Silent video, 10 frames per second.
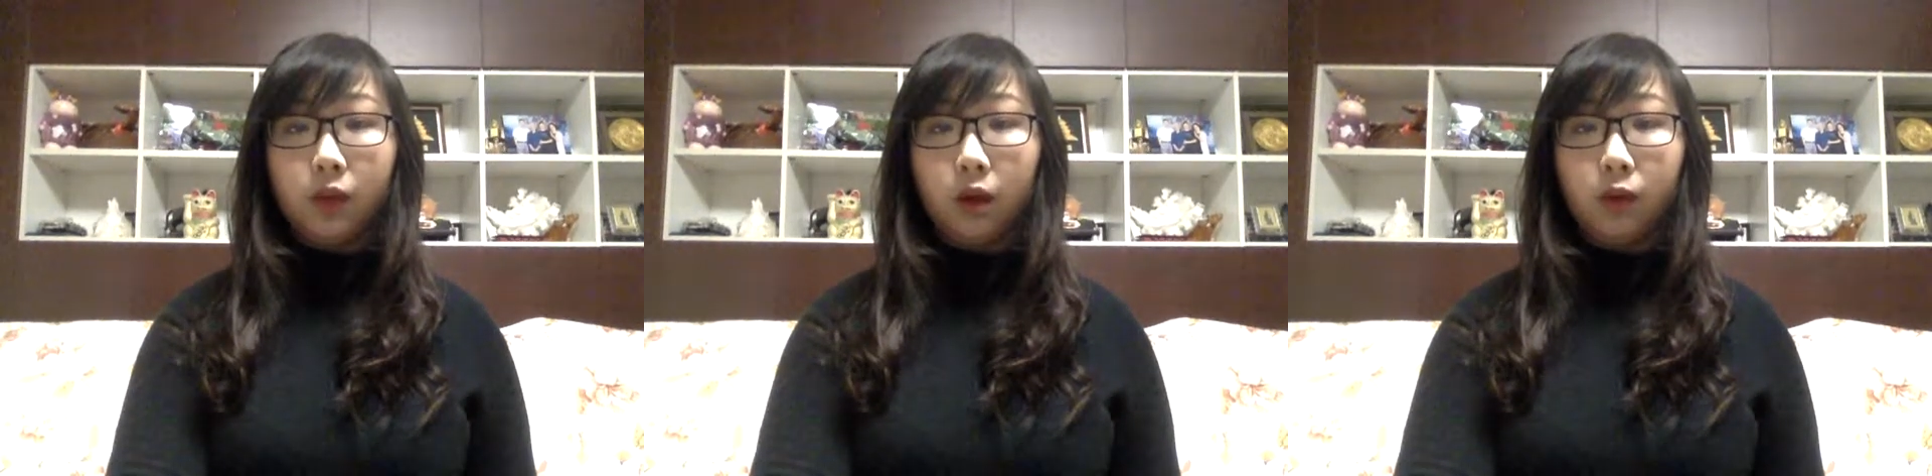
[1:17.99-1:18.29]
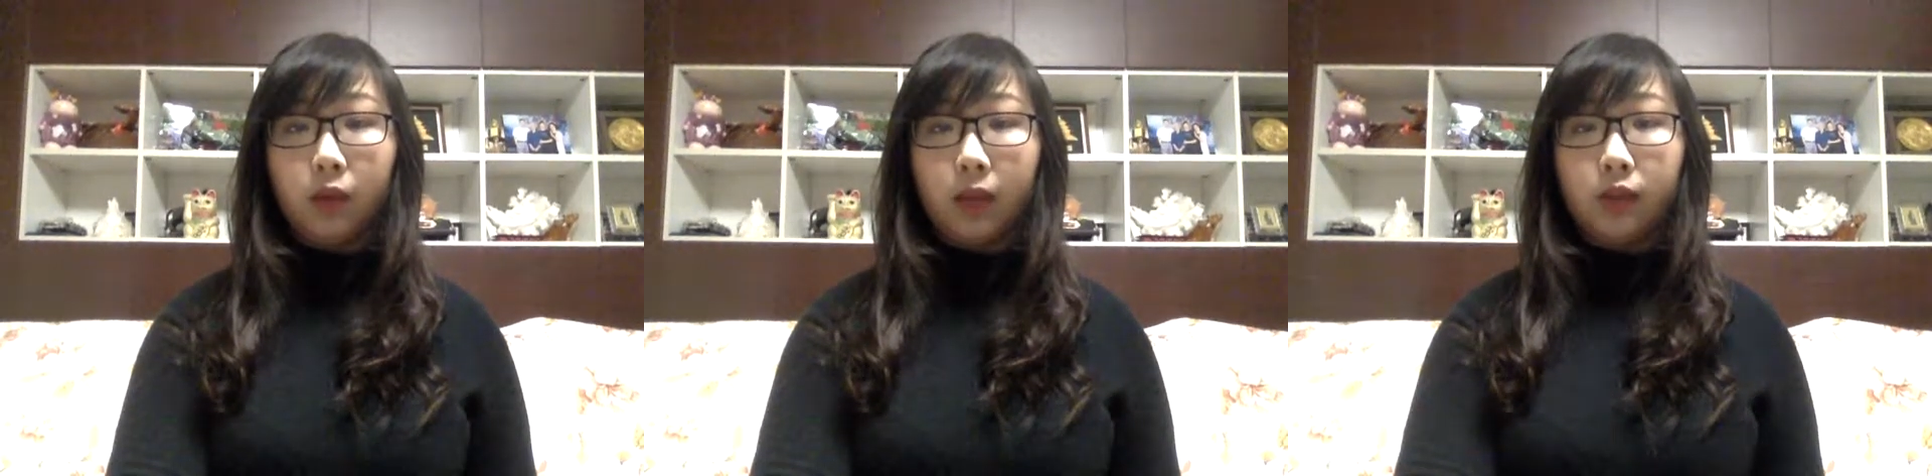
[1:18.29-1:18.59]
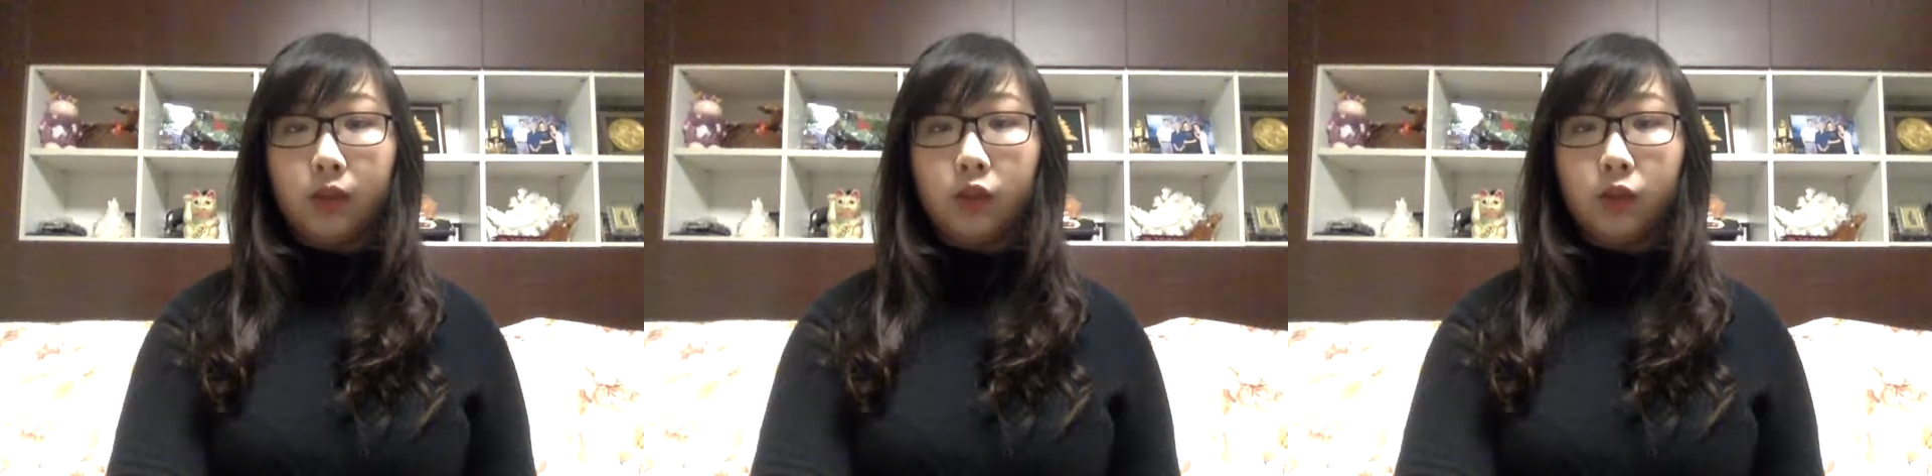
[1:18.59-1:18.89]
an
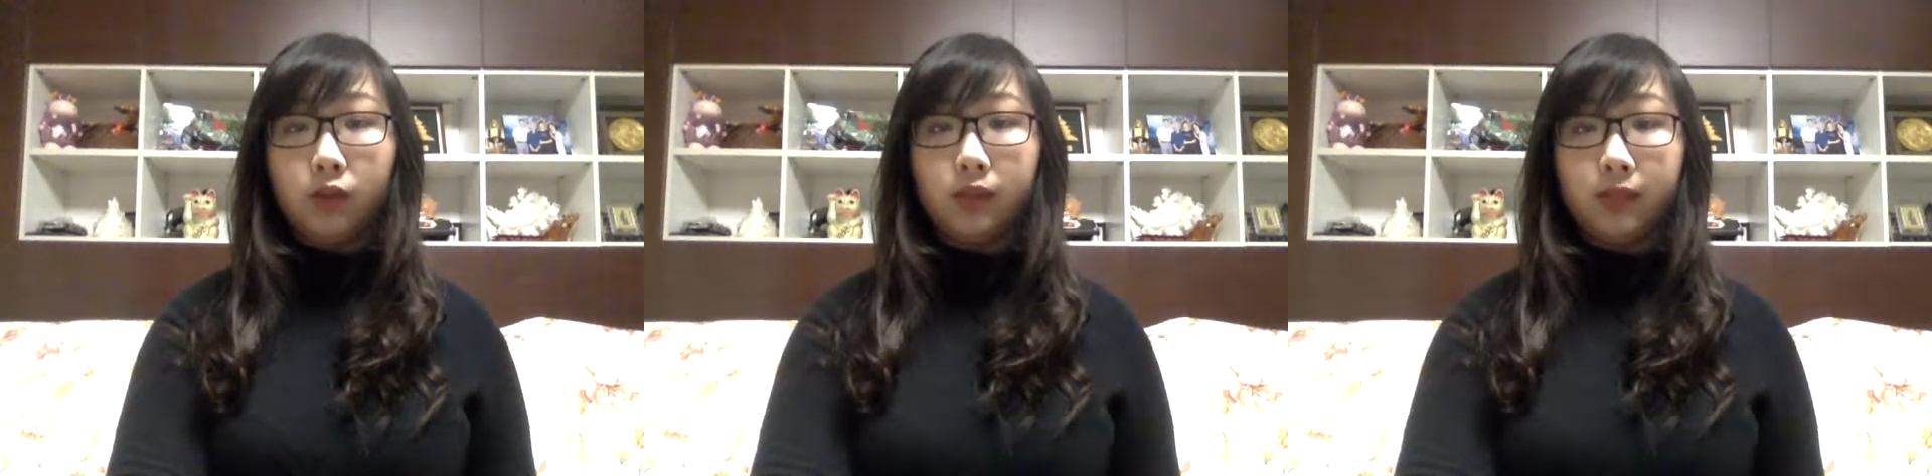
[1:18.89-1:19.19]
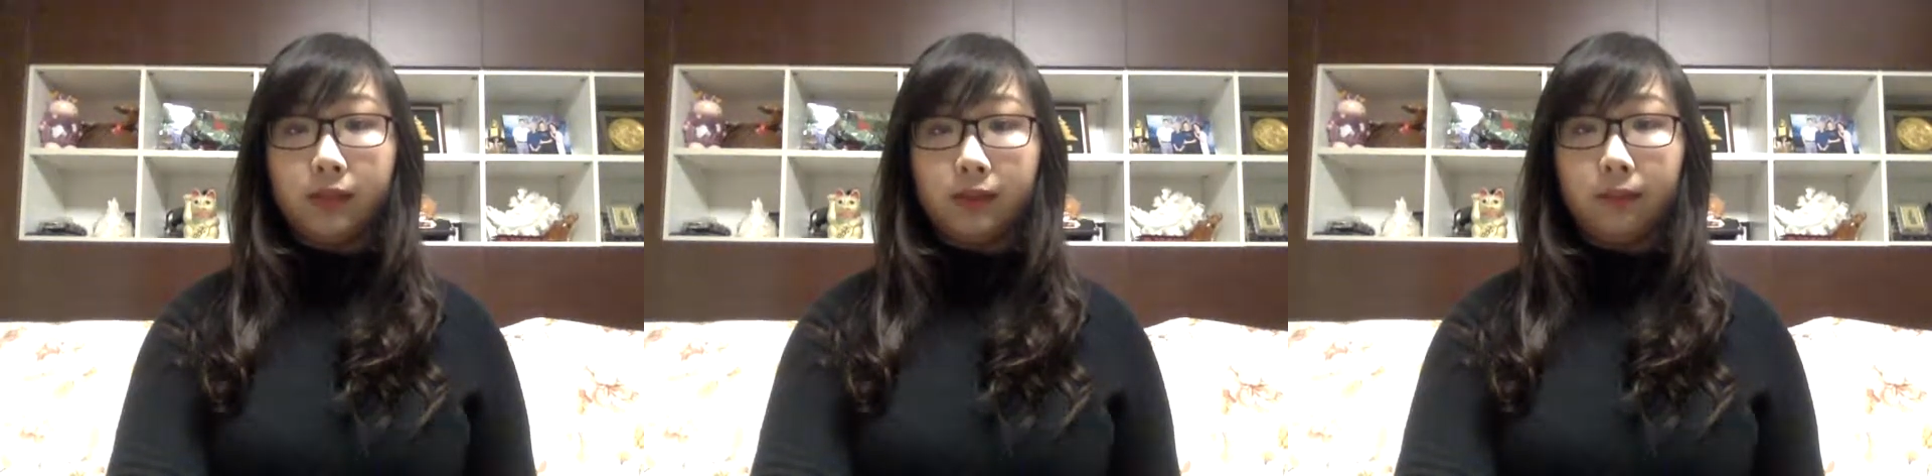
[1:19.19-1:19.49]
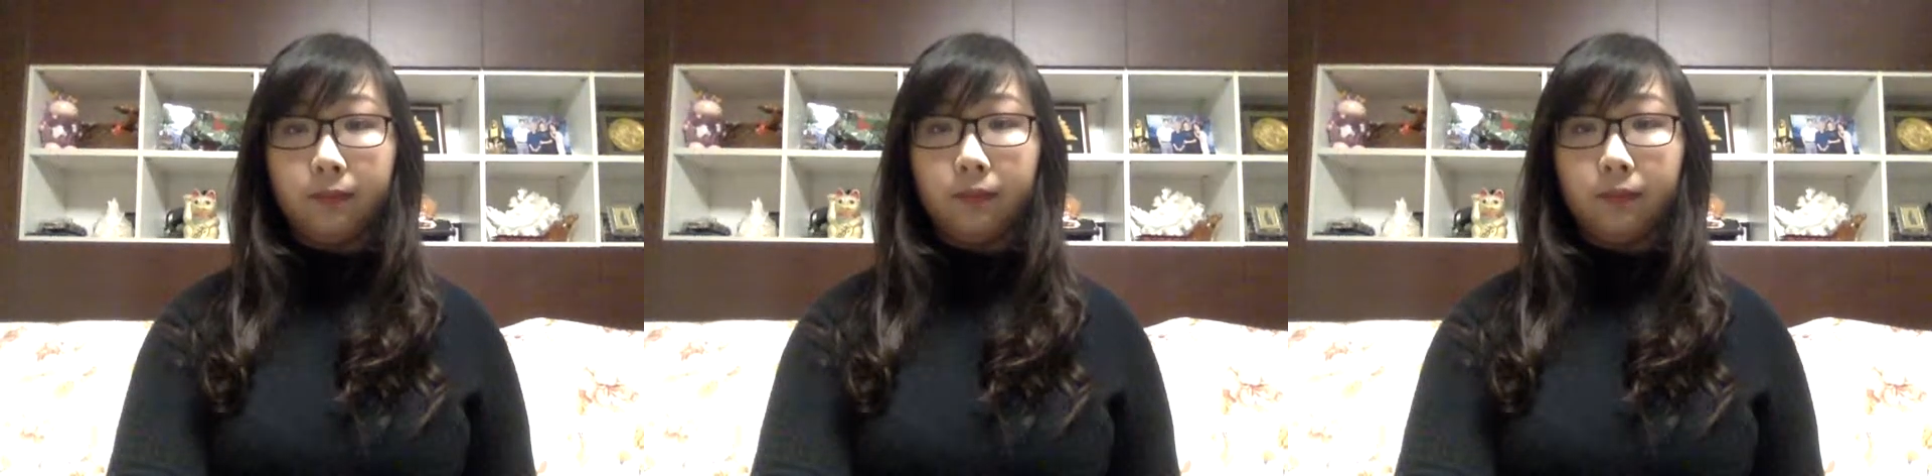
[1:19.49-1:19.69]
organizational system.